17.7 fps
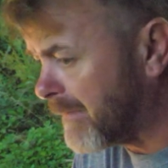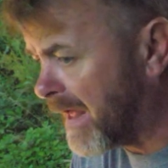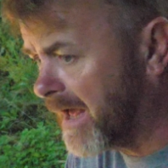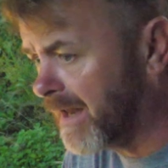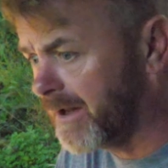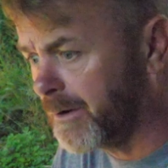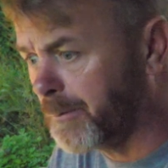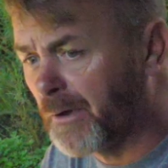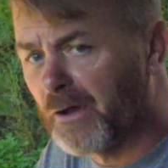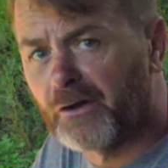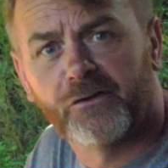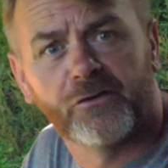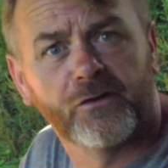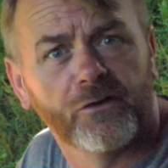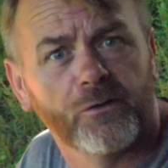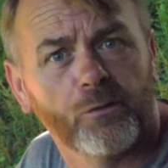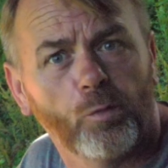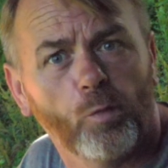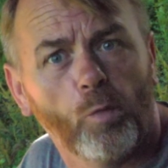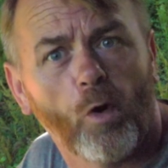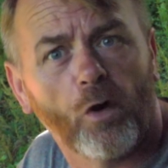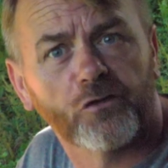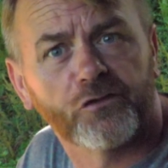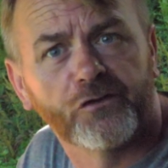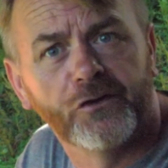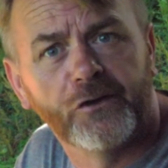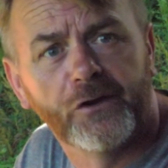a little bit to
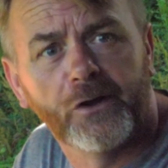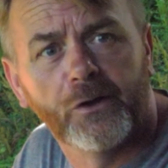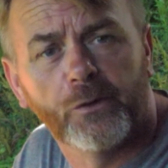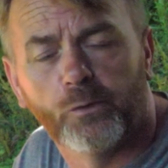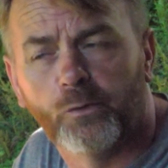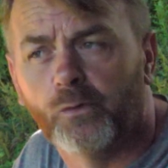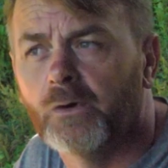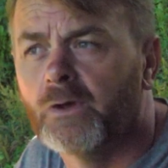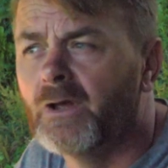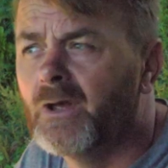what's new.